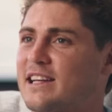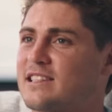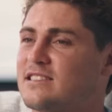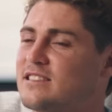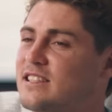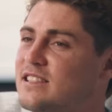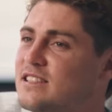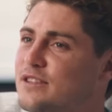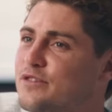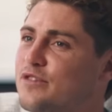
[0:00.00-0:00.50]
guess
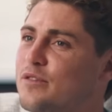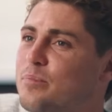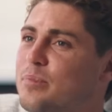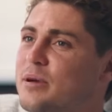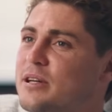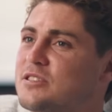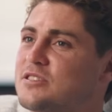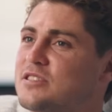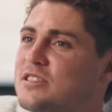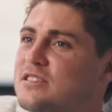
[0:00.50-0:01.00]
see different
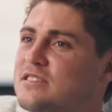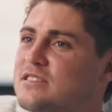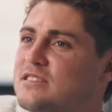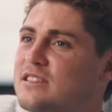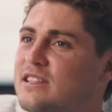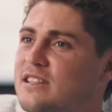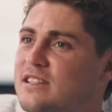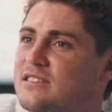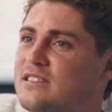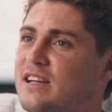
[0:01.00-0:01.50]
pictures
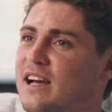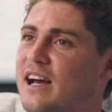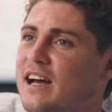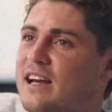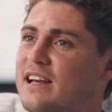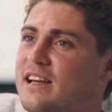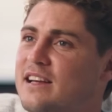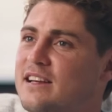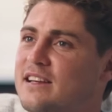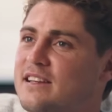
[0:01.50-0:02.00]
in
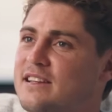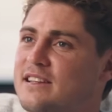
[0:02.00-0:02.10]
attack.